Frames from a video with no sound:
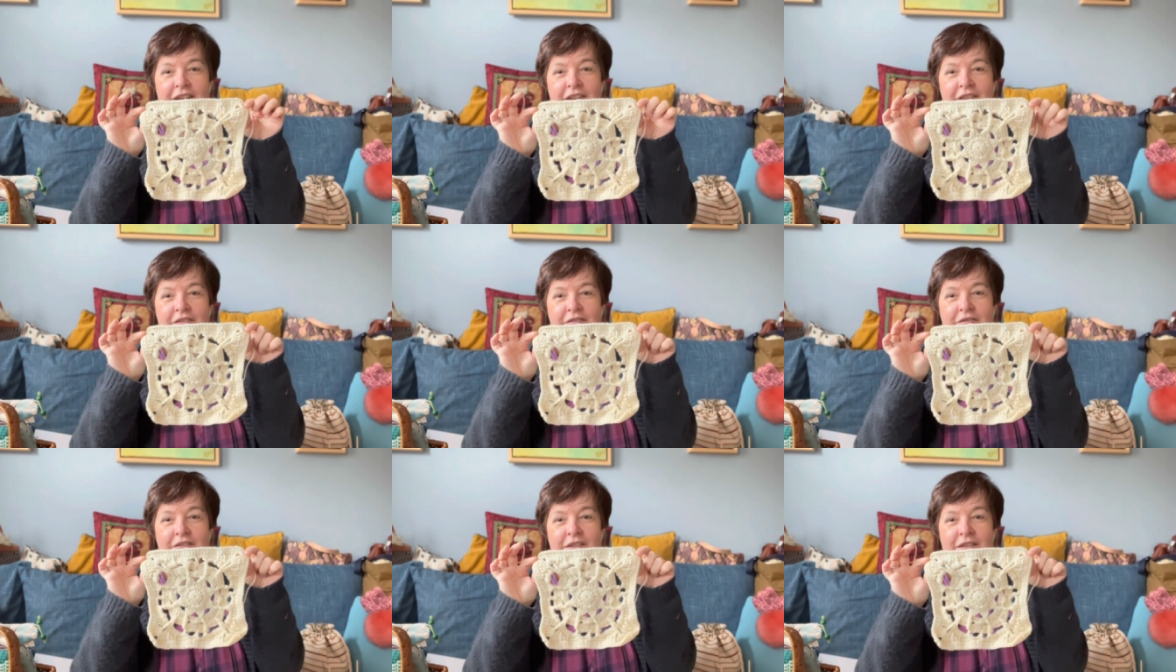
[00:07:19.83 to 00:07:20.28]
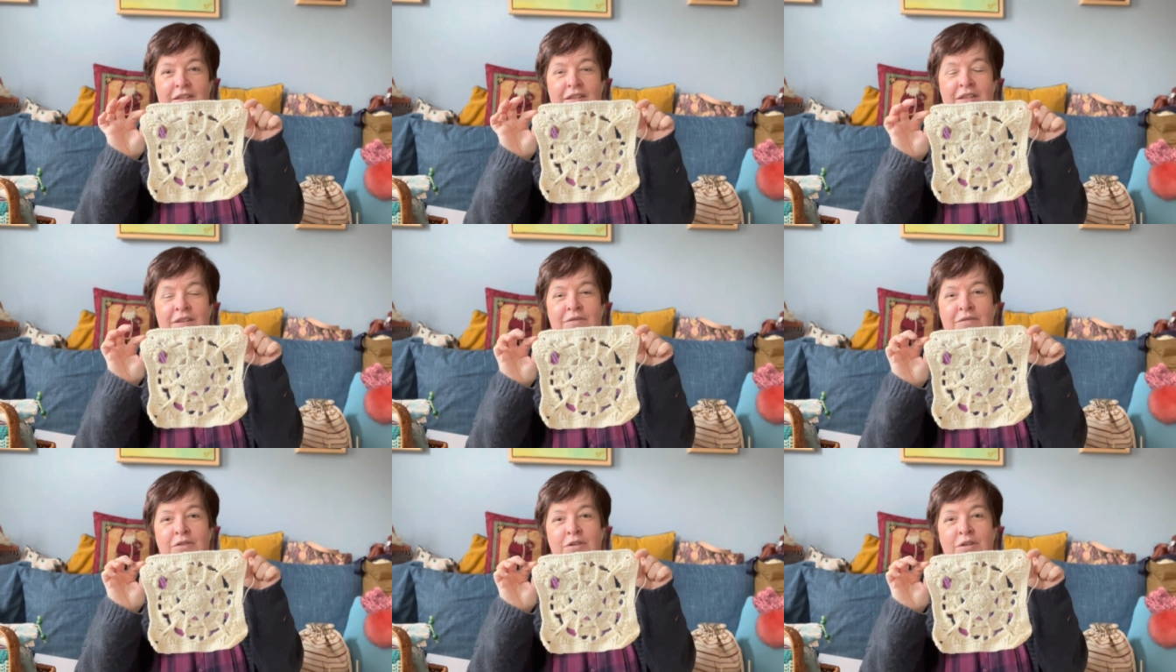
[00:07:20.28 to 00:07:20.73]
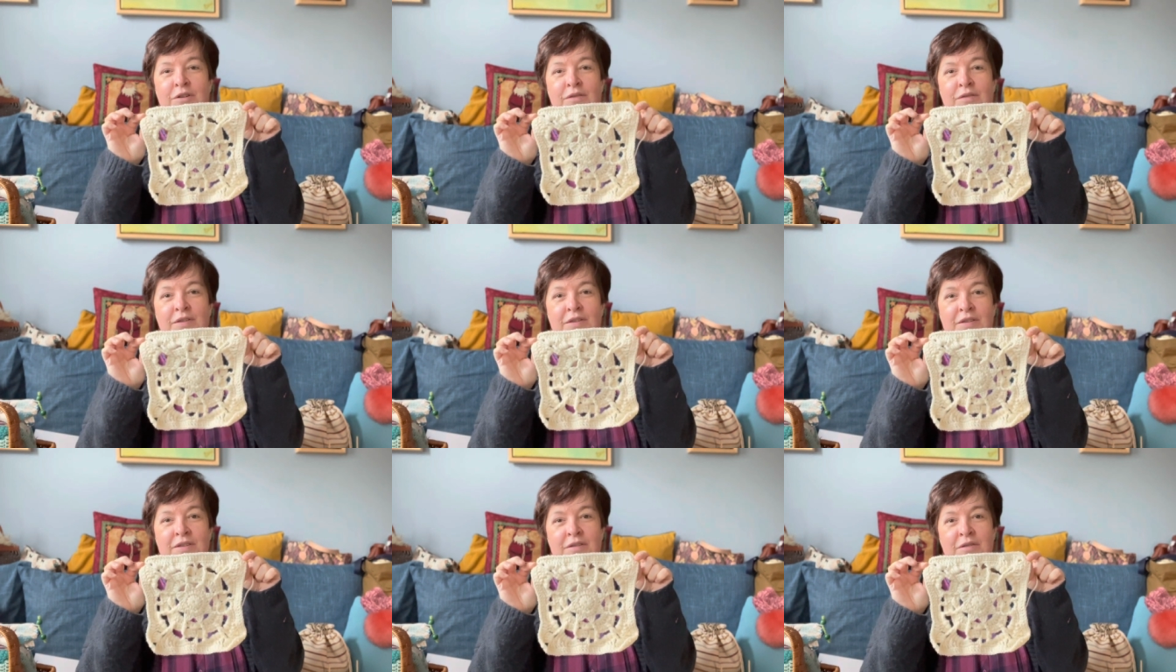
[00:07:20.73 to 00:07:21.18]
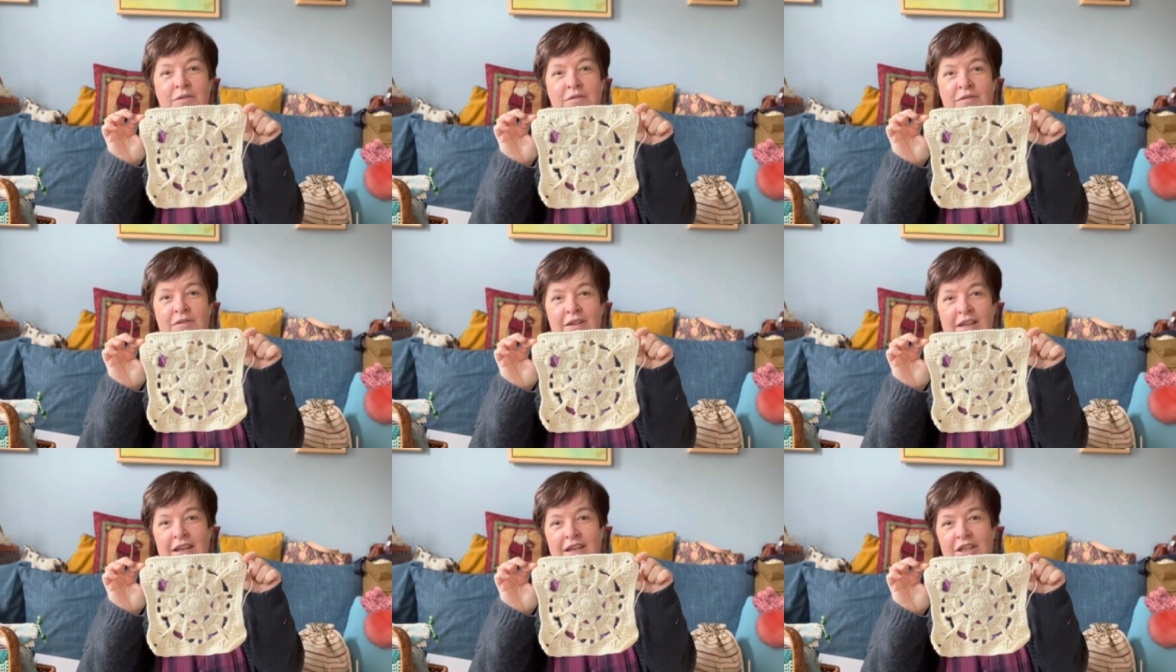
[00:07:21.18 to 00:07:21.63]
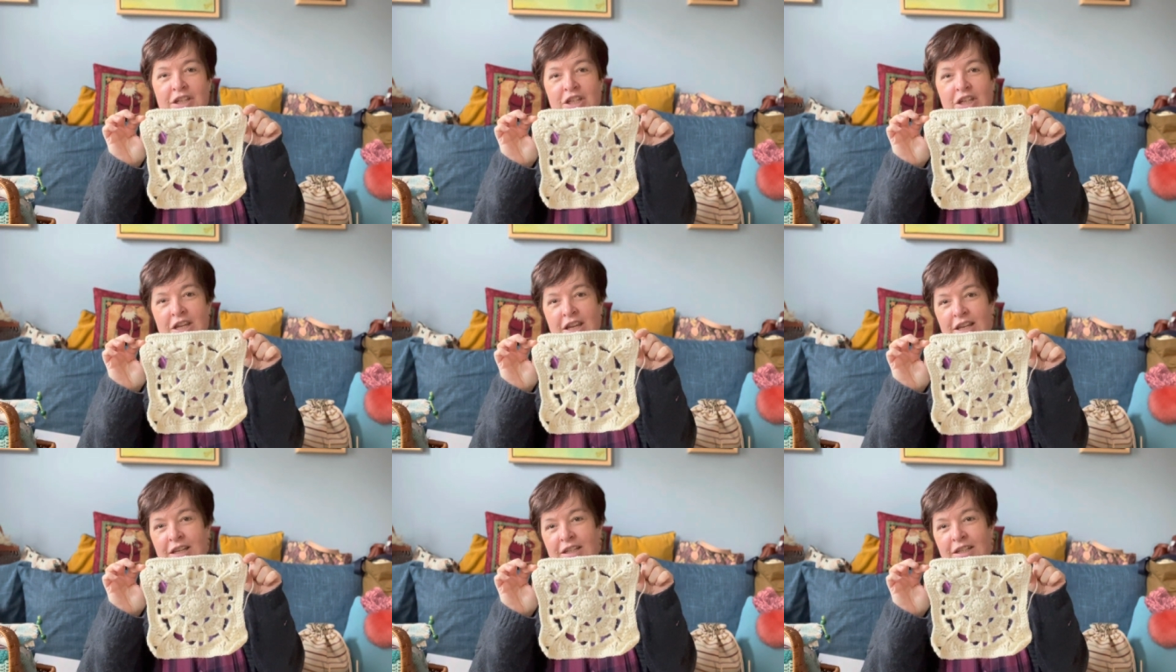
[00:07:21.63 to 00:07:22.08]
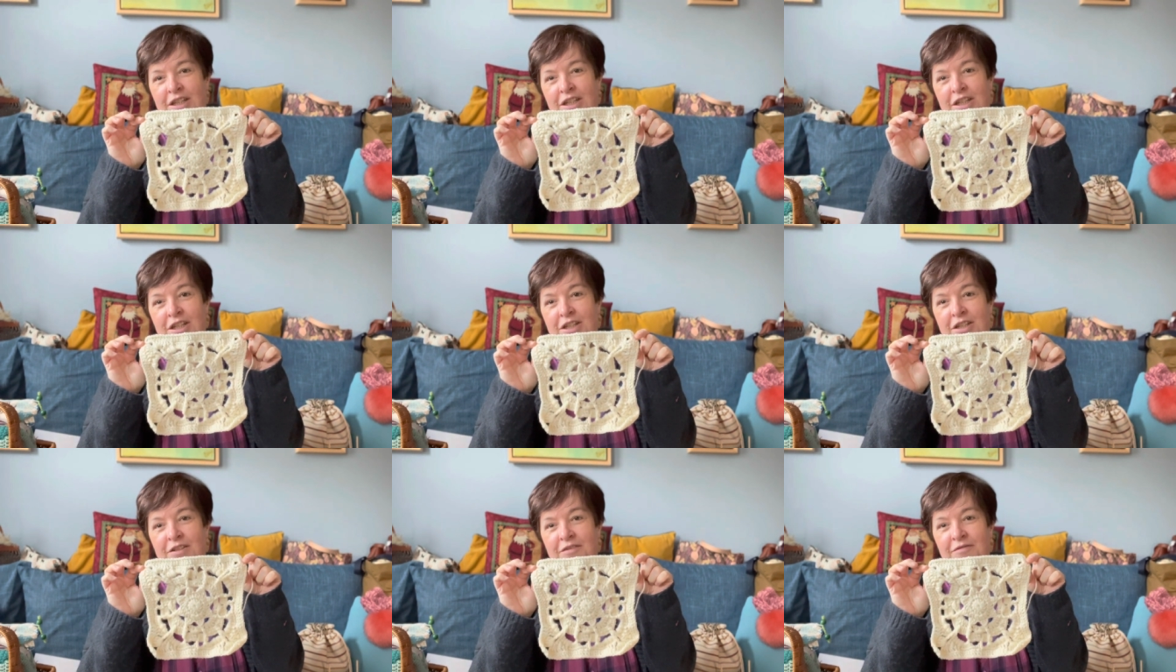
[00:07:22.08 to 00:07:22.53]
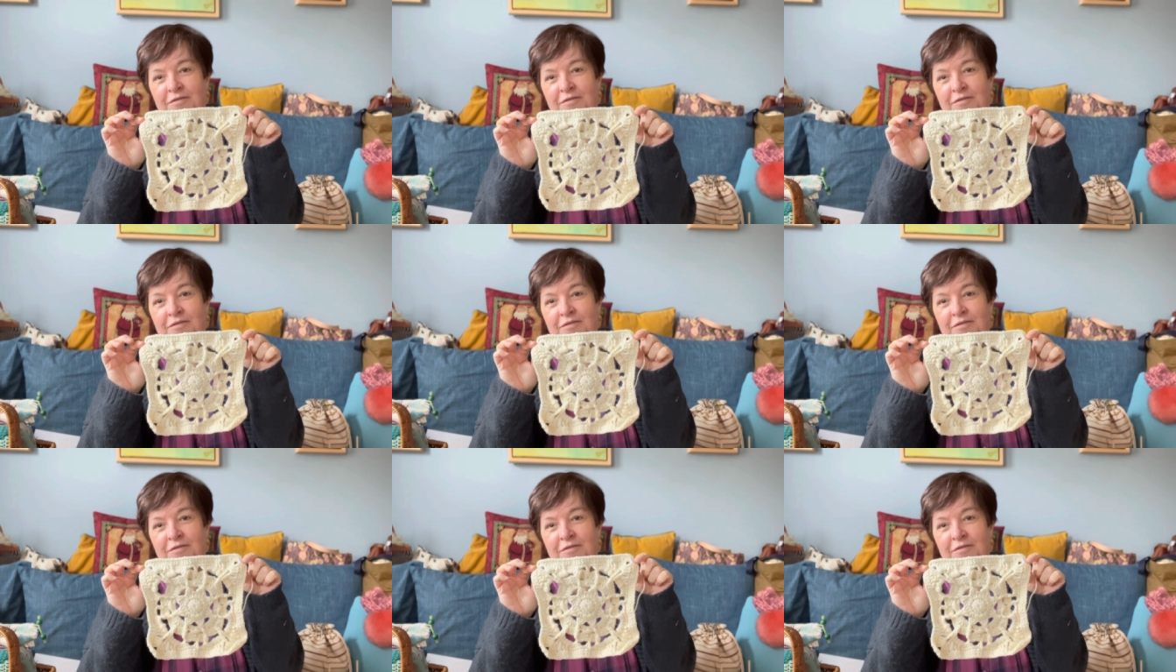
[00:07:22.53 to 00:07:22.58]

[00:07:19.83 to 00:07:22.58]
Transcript: This is for the Snowflake Challenge.